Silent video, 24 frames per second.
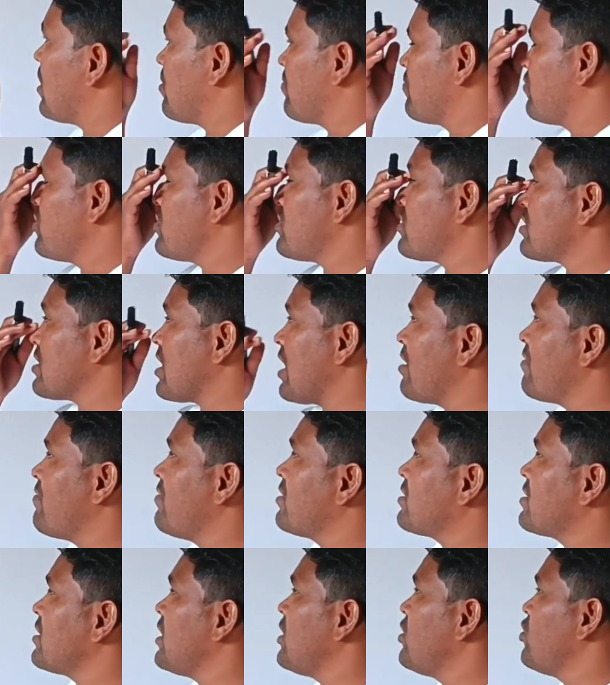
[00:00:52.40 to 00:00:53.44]
First, I
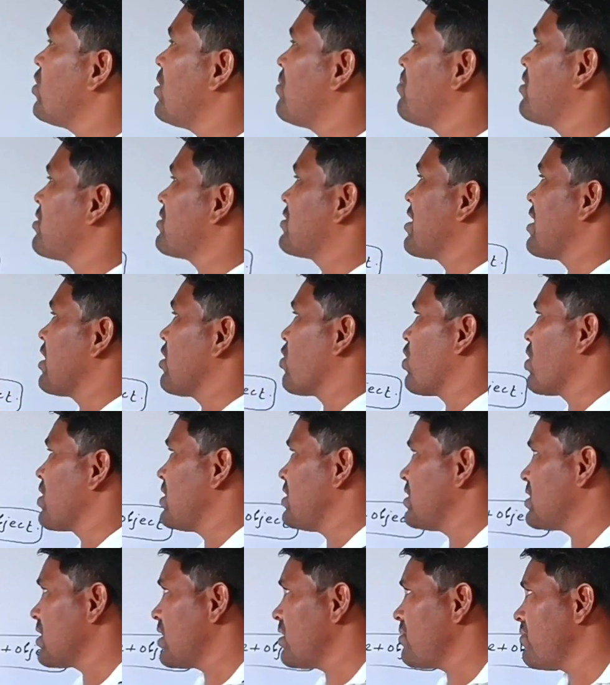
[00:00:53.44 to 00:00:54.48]
will tell you about the
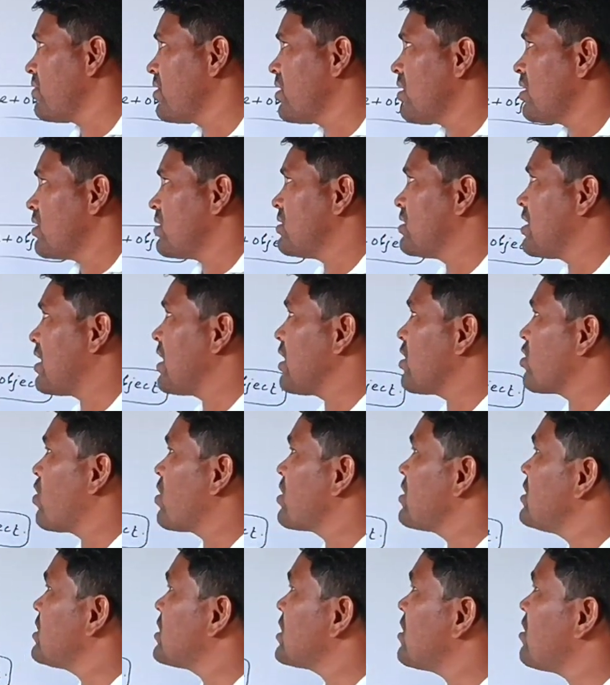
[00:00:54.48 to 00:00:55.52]
recognition. The
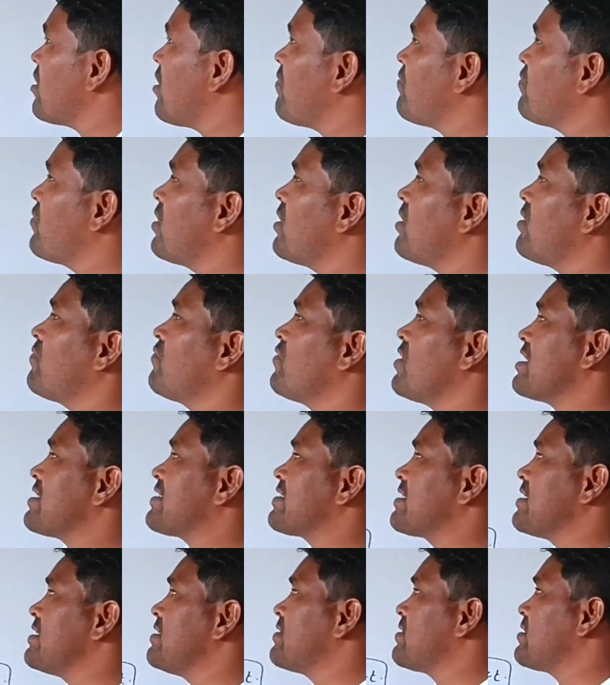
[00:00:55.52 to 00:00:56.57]
recognition of a
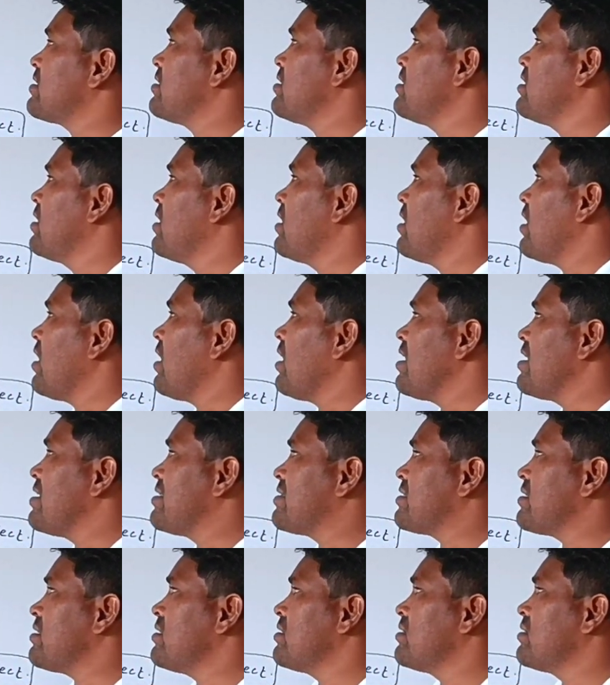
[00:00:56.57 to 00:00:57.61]
past tense
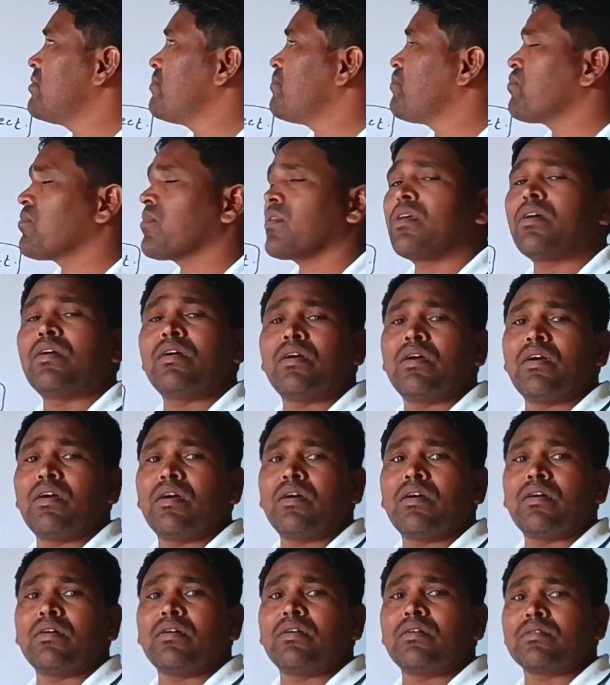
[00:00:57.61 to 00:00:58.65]
is
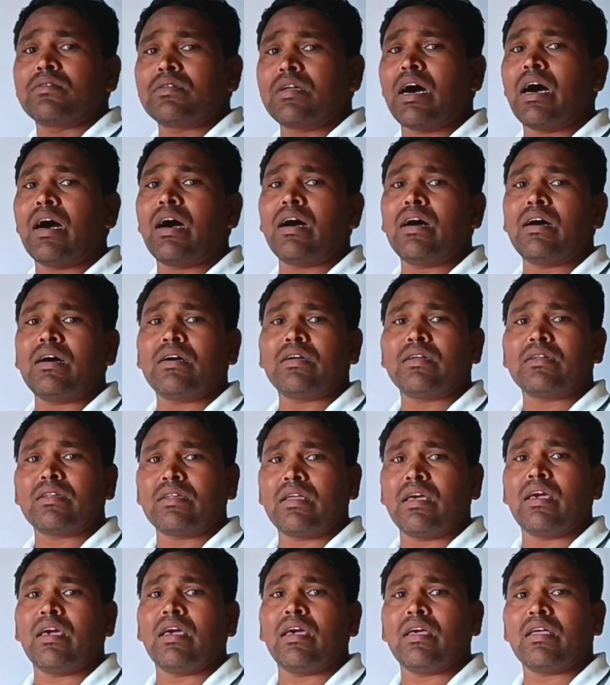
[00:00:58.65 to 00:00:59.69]
tha,
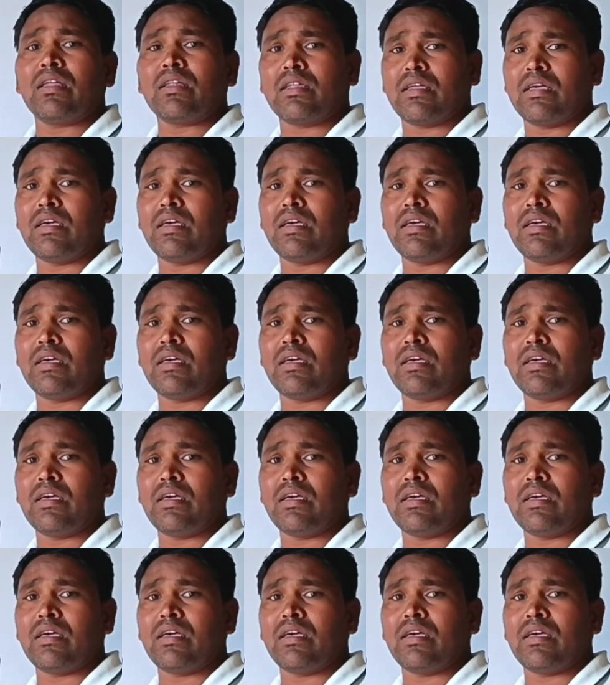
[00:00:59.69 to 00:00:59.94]
the,